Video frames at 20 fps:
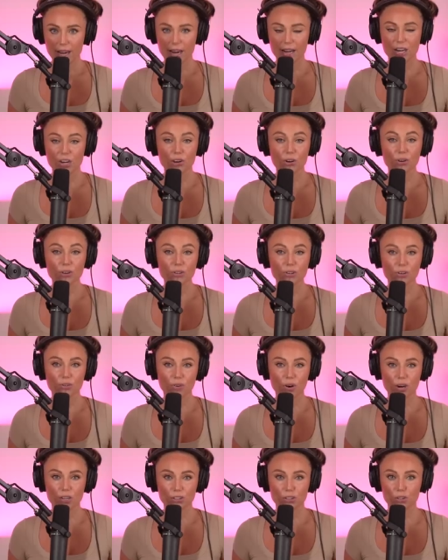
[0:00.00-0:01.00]
And he heard the
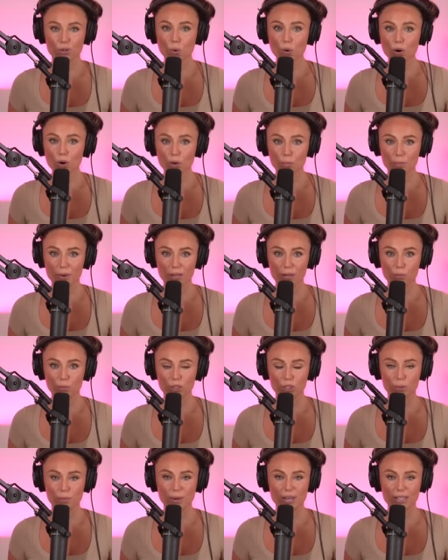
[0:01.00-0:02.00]
garage door open,
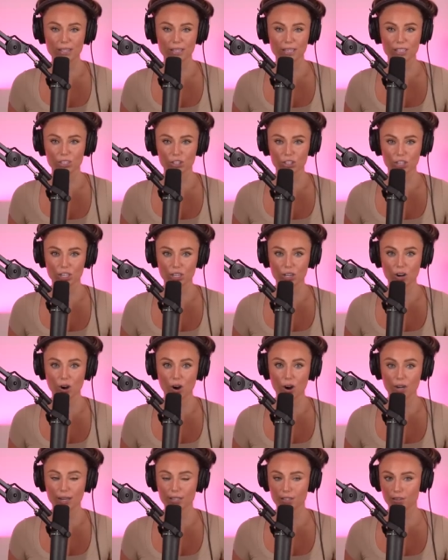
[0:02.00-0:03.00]
which meant that she'd
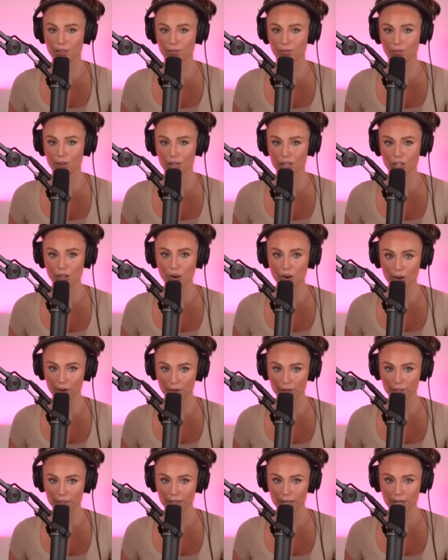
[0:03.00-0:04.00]
gone into the front
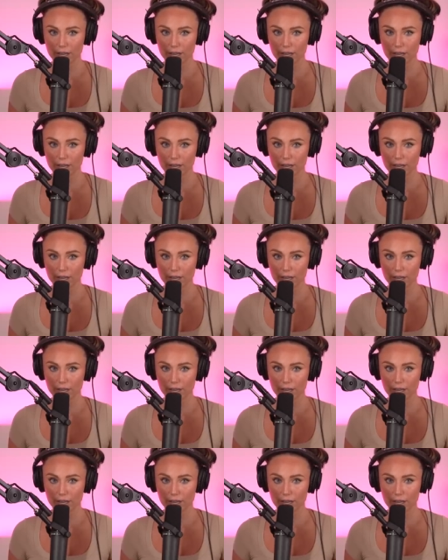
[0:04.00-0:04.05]
yard.